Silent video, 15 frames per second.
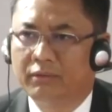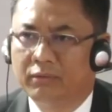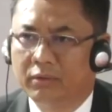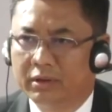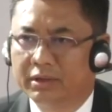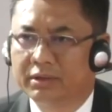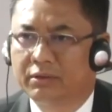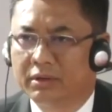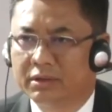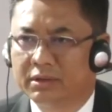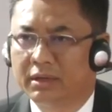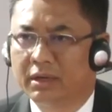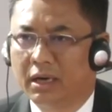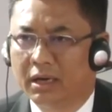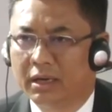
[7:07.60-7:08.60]
of what is
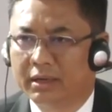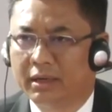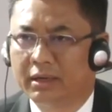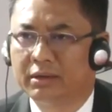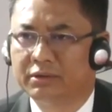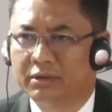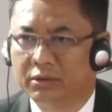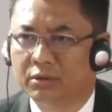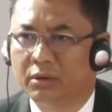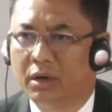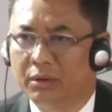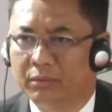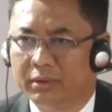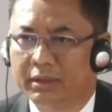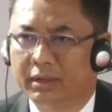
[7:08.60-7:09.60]
question R and zero
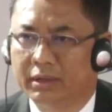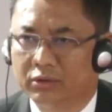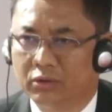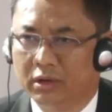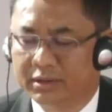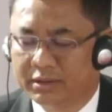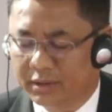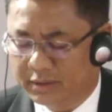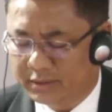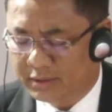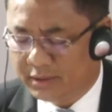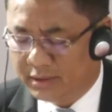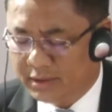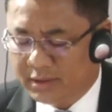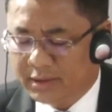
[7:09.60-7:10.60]
R. You need to be reminded.
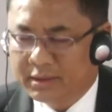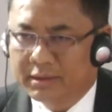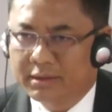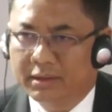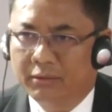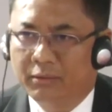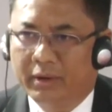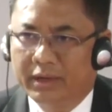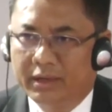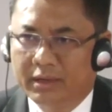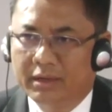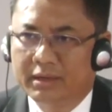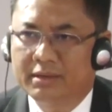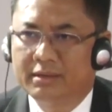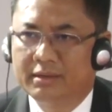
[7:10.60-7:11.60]
So why
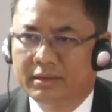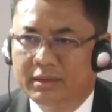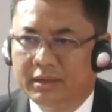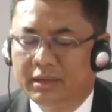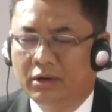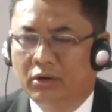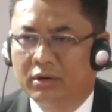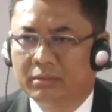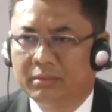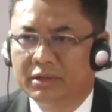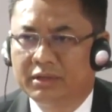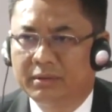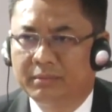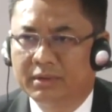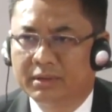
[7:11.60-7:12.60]
is the Honorable
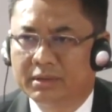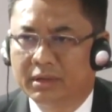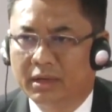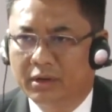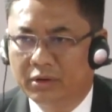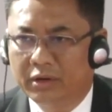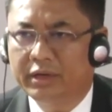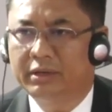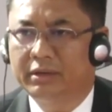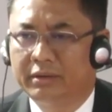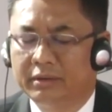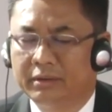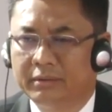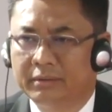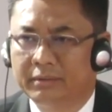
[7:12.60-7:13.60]
Chief Minister annoyed?
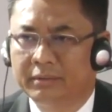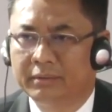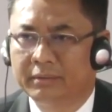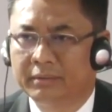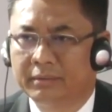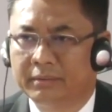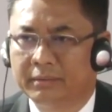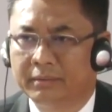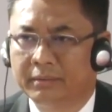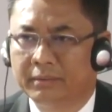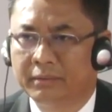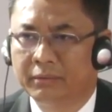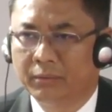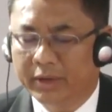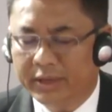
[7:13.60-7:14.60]

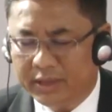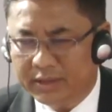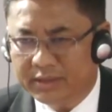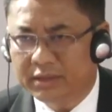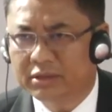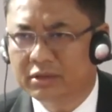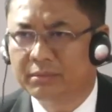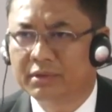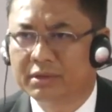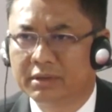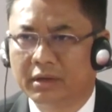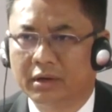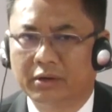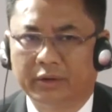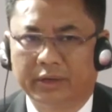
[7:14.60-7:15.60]
Why is the Chief
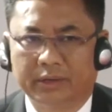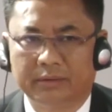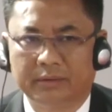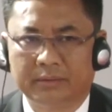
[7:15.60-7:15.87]
Minister annoyed?